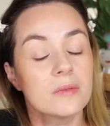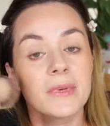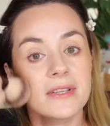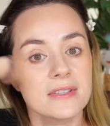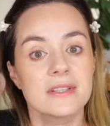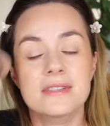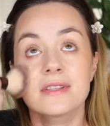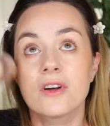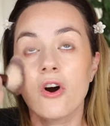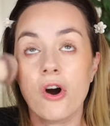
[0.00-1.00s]
My son is
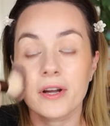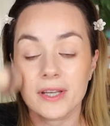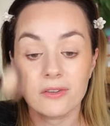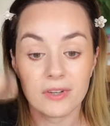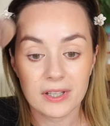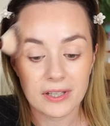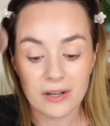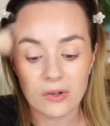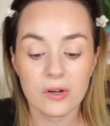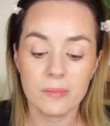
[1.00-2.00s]
in hockey right
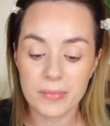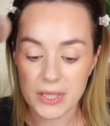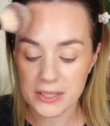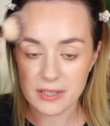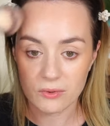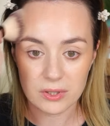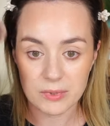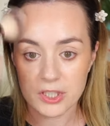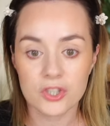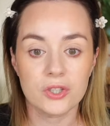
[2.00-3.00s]
now, but I want to
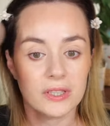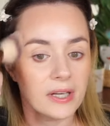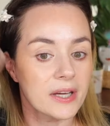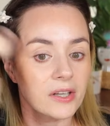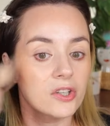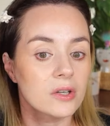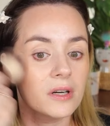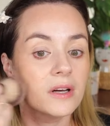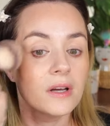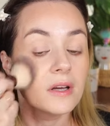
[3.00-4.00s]
make sure that I cook